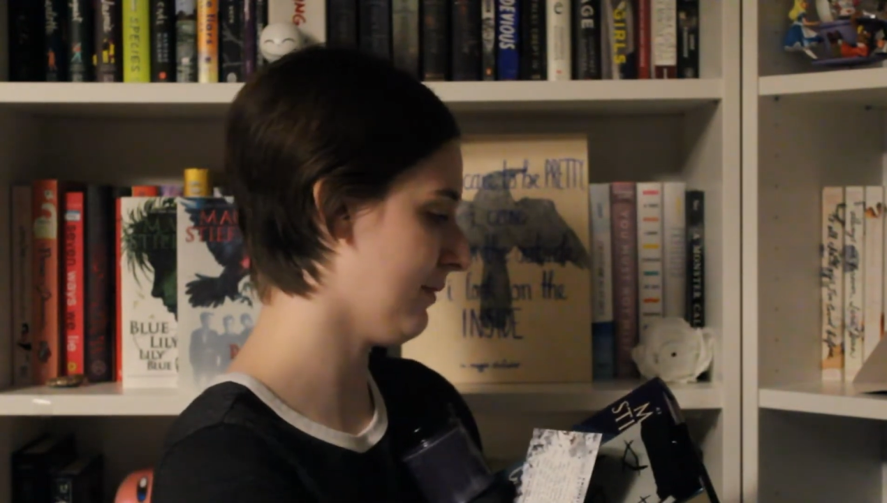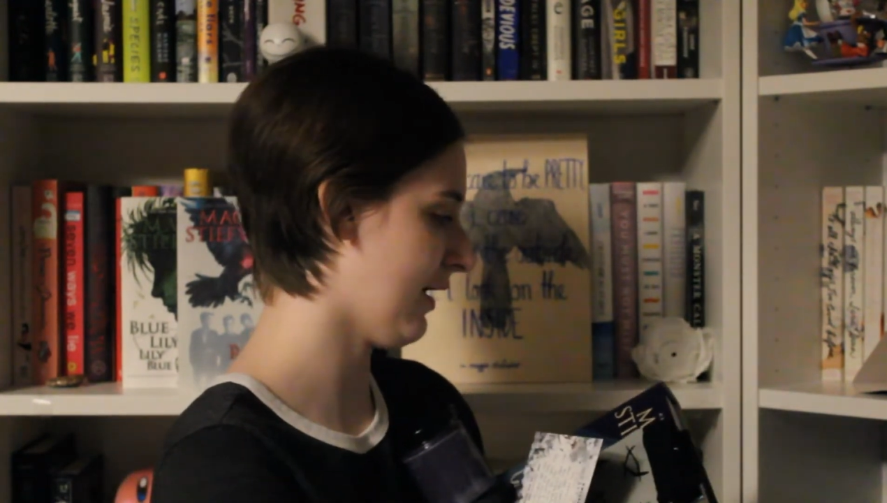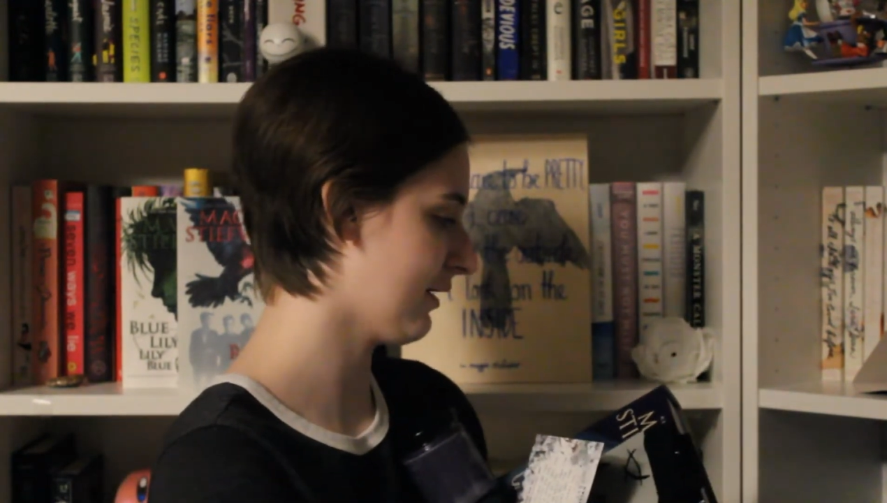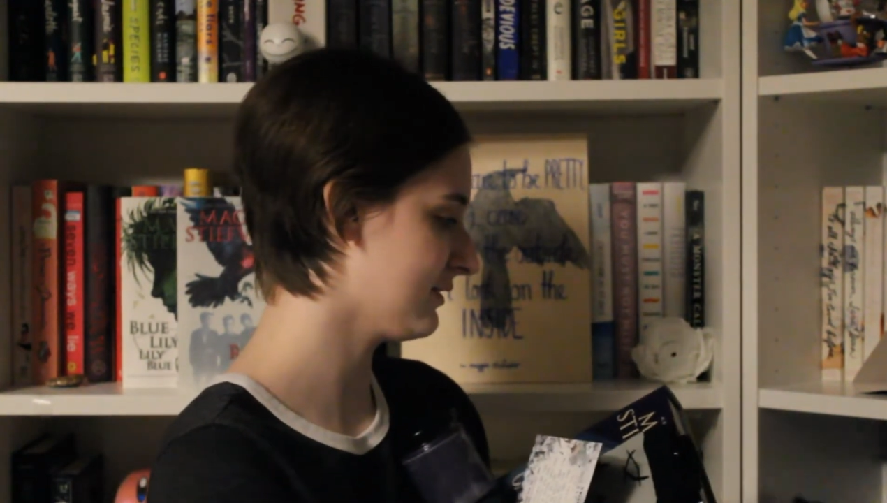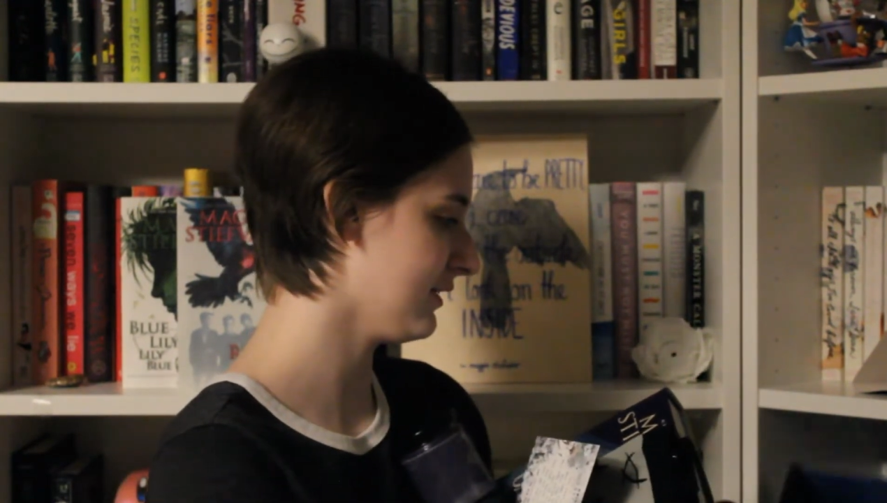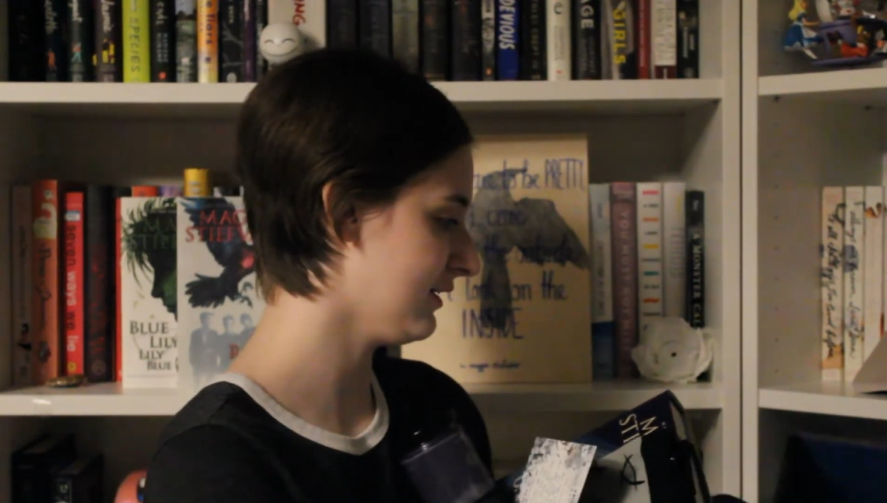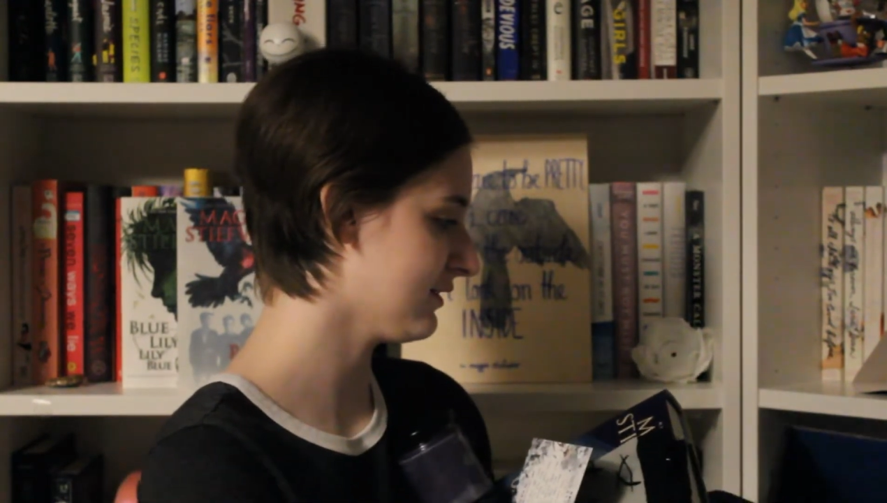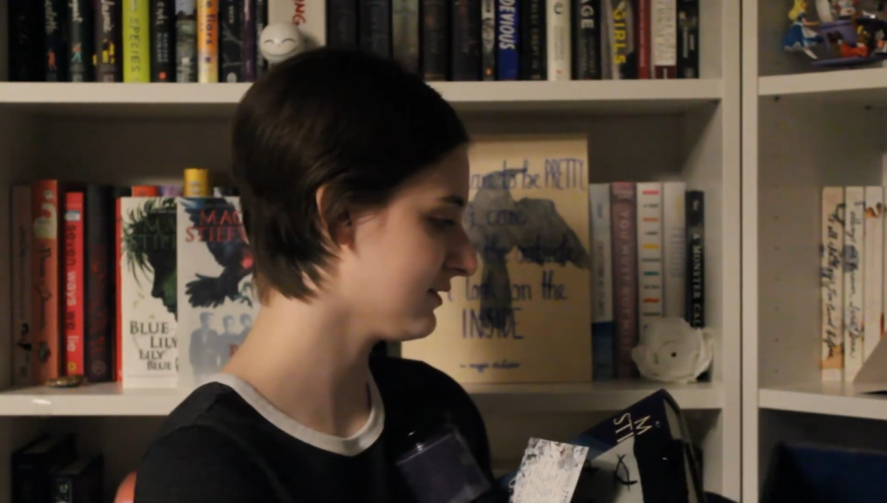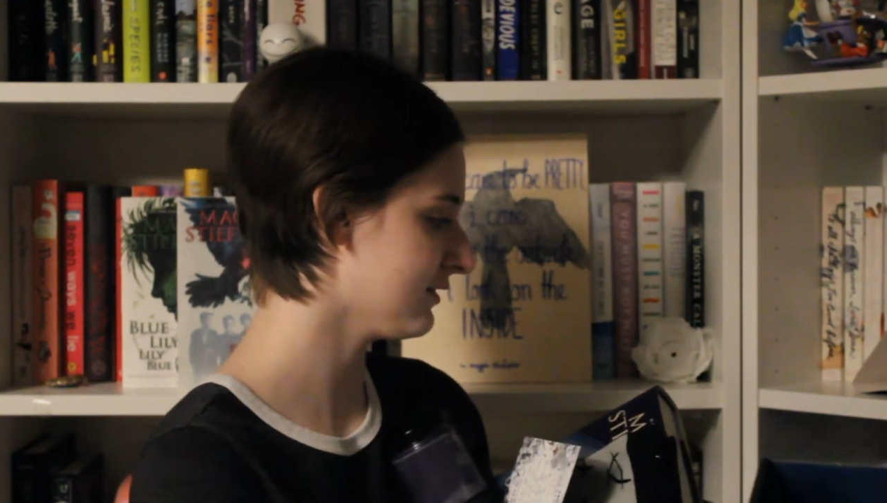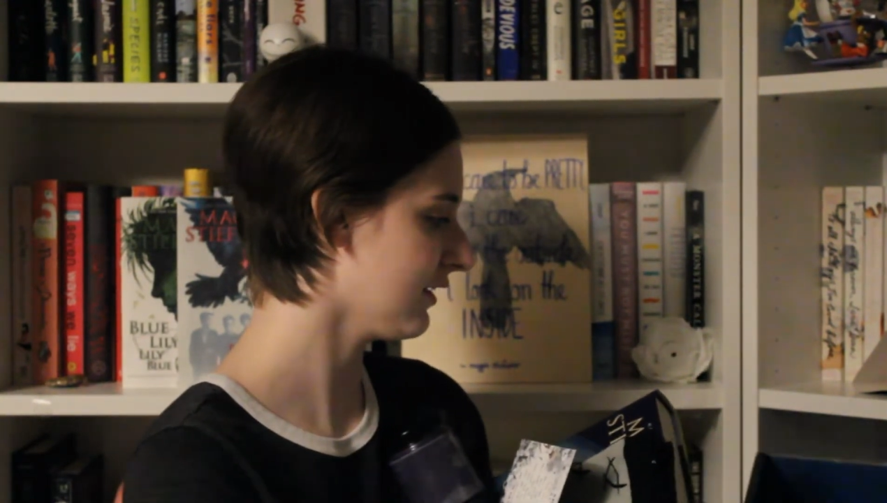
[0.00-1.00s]
box
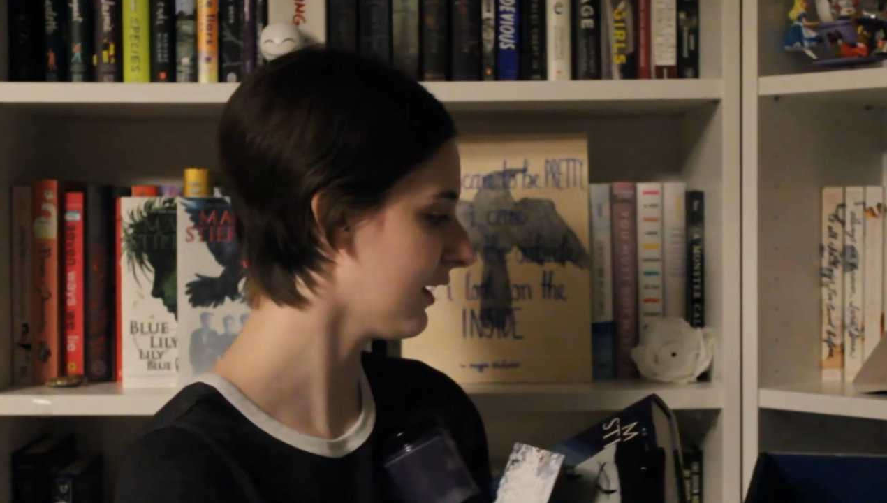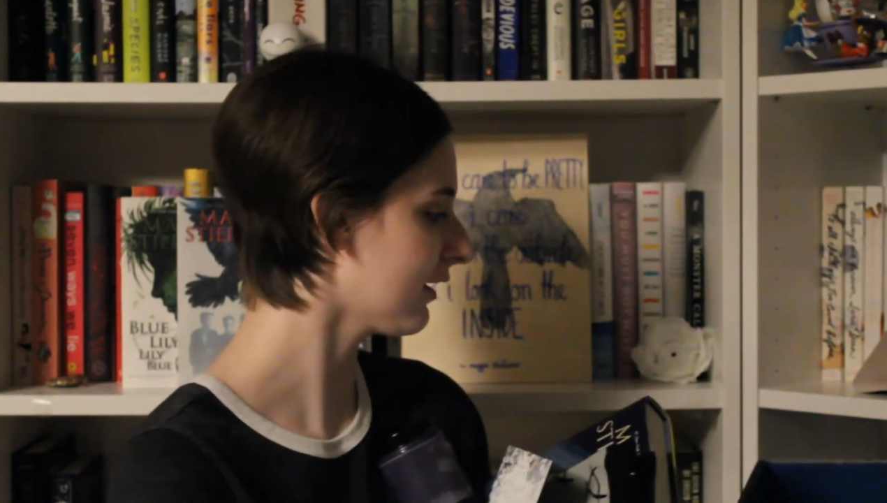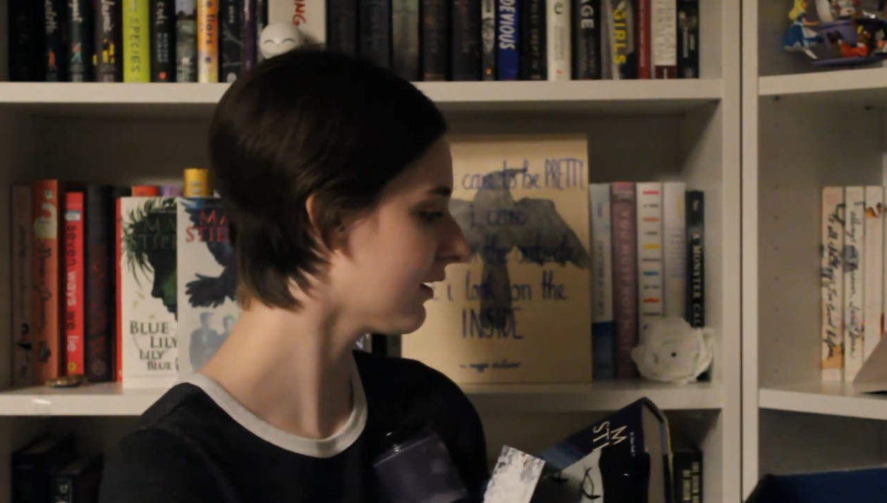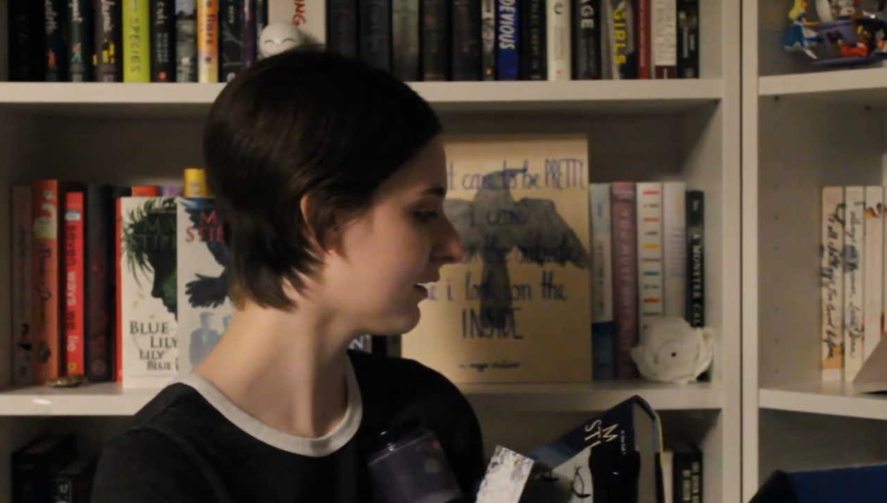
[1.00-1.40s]
is. Like,